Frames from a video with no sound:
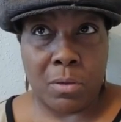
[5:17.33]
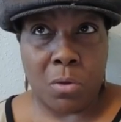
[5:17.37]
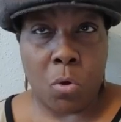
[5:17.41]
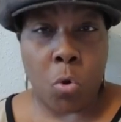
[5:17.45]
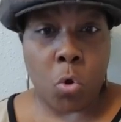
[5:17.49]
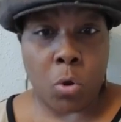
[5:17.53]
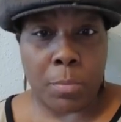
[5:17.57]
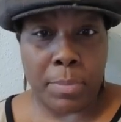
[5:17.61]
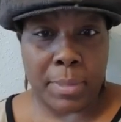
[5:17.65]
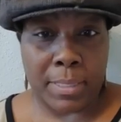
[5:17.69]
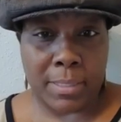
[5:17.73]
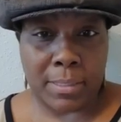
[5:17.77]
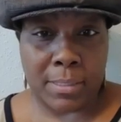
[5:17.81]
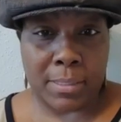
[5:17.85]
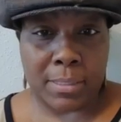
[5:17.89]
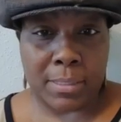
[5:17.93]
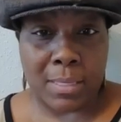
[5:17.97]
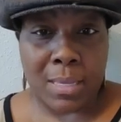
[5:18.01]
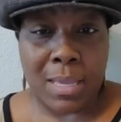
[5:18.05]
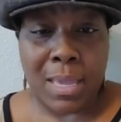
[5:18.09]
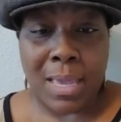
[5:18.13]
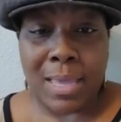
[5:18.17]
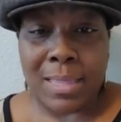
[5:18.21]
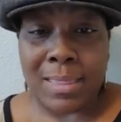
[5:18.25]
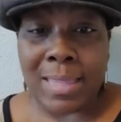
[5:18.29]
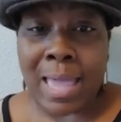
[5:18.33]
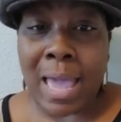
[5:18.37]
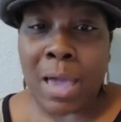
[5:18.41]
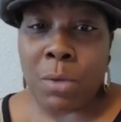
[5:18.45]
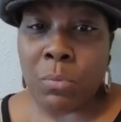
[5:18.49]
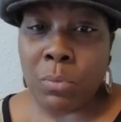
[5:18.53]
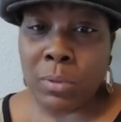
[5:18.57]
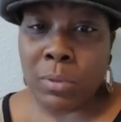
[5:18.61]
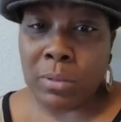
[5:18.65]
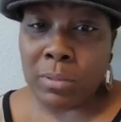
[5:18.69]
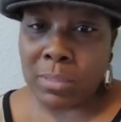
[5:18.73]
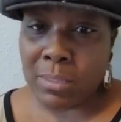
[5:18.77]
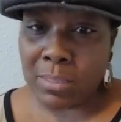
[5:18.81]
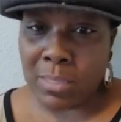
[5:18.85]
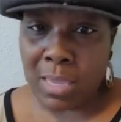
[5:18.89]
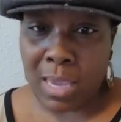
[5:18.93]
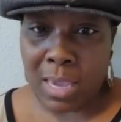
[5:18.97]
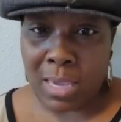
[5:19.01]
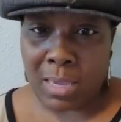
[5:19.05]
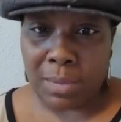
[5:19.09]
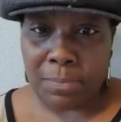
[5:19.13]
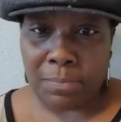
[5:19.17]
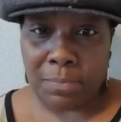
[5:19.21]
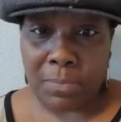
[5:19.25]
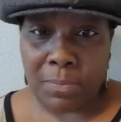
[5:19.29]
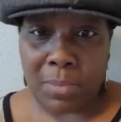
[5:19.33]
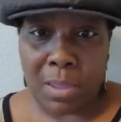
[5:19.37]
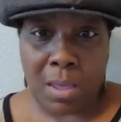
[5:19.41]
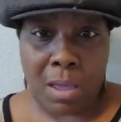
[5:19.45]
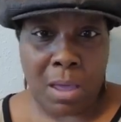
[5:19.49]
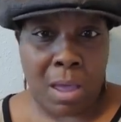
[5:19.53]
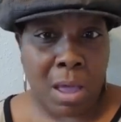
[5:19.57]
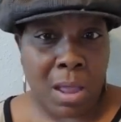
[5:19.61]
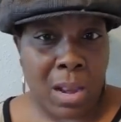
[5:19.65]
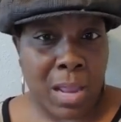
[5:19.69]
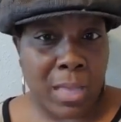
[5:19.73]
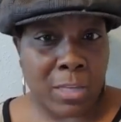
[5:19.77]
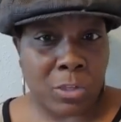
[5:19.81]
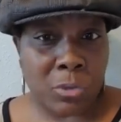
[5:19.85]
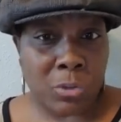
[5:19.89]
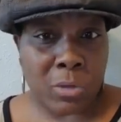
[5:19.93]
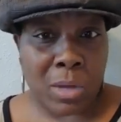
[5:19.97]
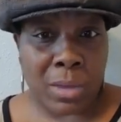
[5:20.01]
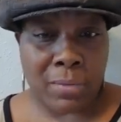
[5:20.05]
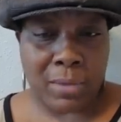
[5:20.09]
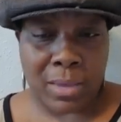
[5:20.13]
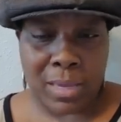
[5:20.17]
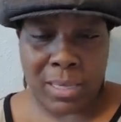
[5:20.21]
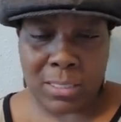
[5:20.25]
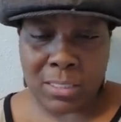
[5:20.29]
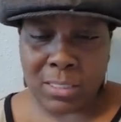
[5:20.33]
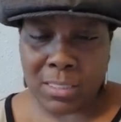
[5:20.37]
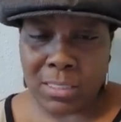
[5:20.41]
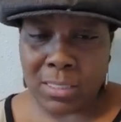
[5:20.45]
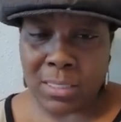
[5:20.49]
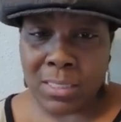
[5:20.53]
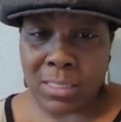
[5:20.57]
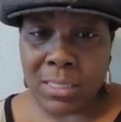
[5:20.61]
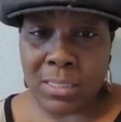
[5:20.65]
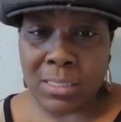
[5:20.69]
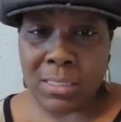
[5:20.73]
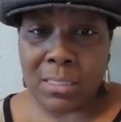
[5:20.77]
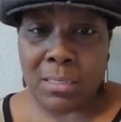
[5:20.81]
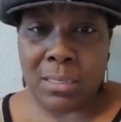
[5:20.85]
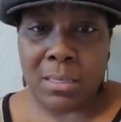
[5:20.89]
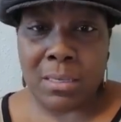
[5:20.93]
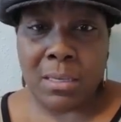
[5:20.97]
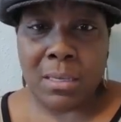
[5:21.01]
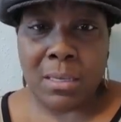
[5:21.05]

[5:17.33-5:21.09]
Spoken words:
Orbitz. Now, I will say, online travel agencies,